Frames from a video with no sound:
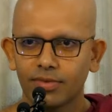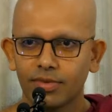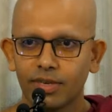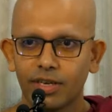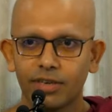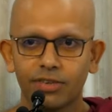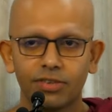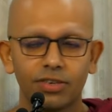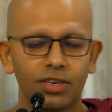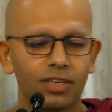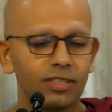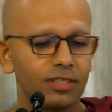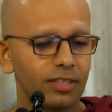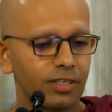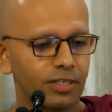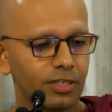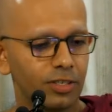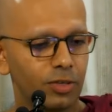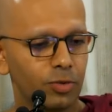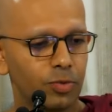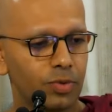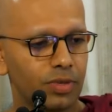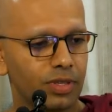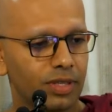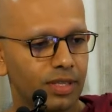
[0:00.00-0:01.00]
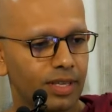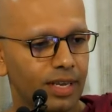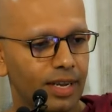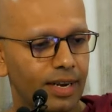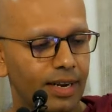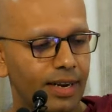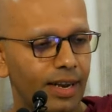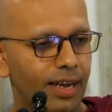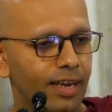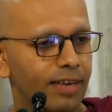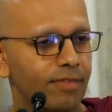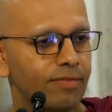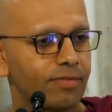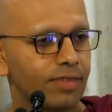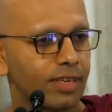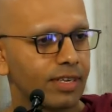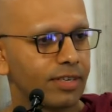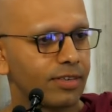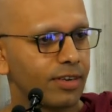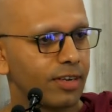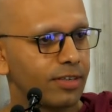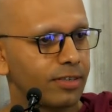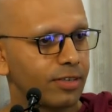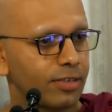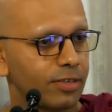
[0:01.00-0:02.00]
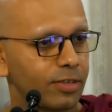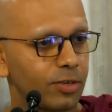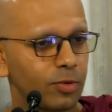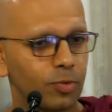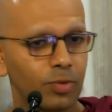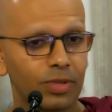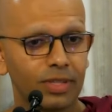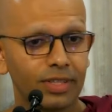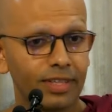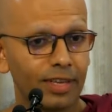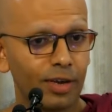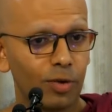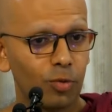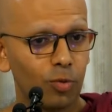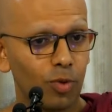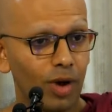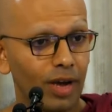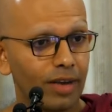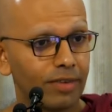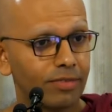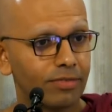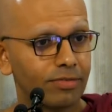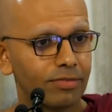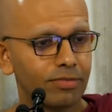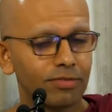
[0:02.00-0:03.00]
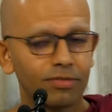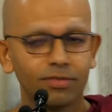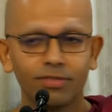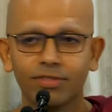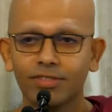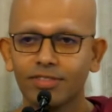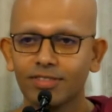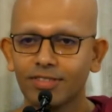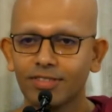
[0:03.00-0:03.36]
They trusted you with their life, they trusted you with their wife.